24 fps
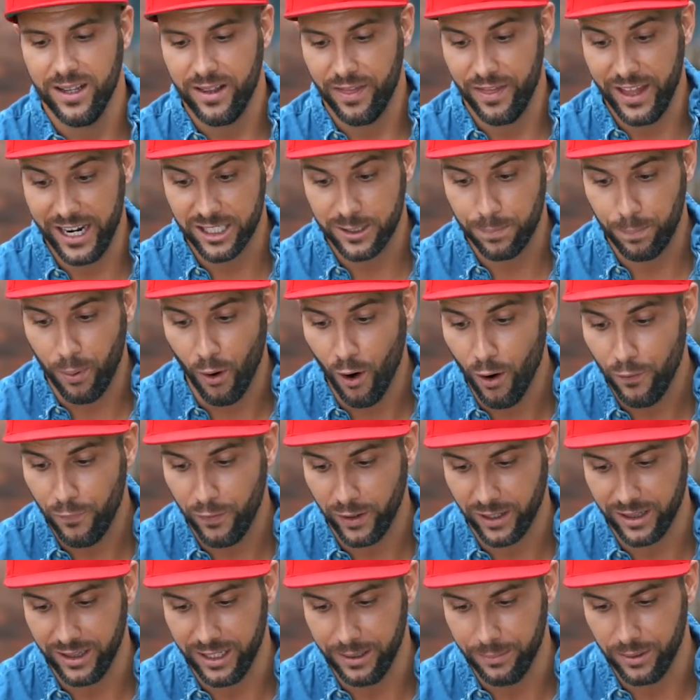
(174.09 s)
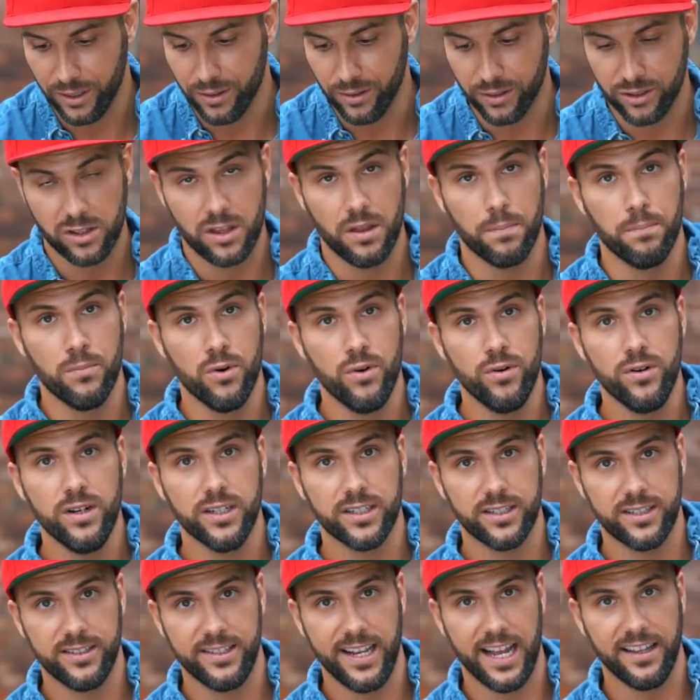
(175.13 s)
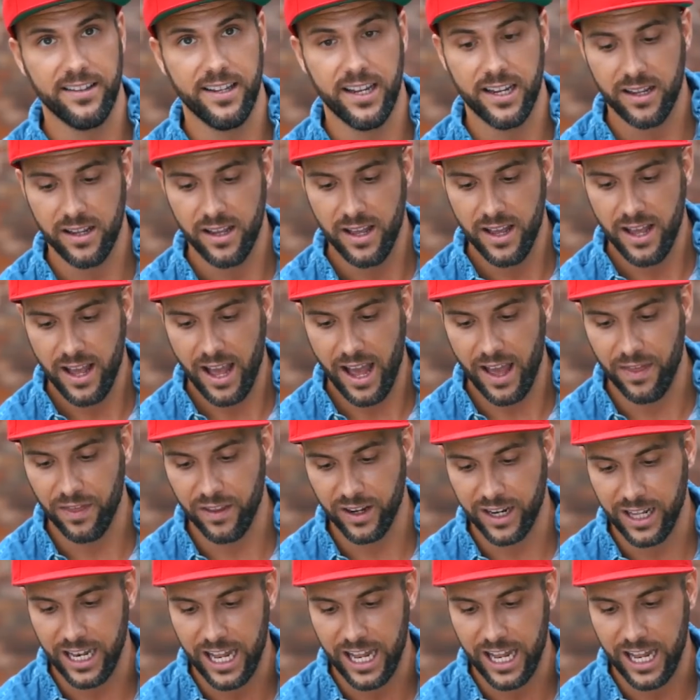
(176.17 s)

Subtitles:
That is perfectly, because the moon is setting and the